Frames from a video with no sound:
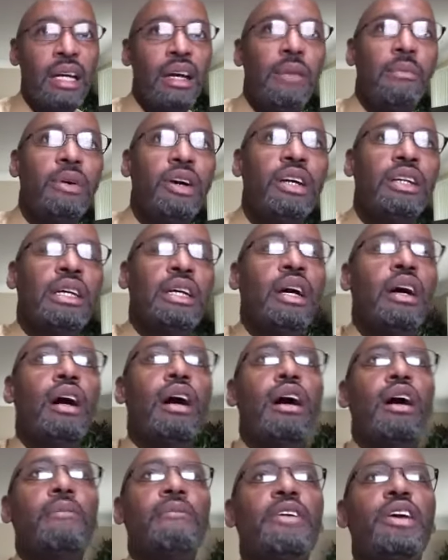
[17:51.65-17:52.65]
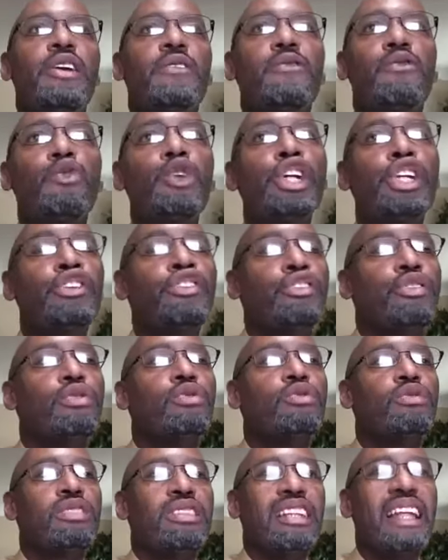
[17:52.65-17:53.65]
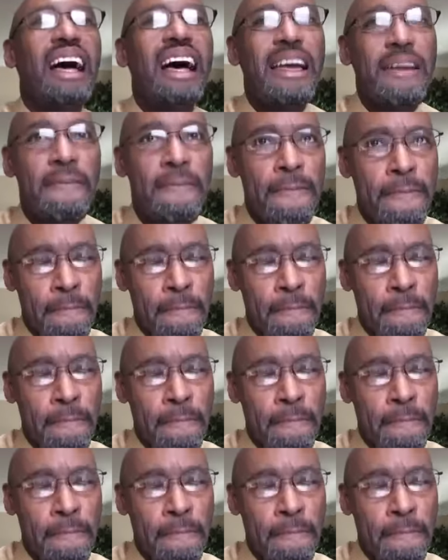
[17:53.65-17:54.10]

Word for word: But um, if we choose life,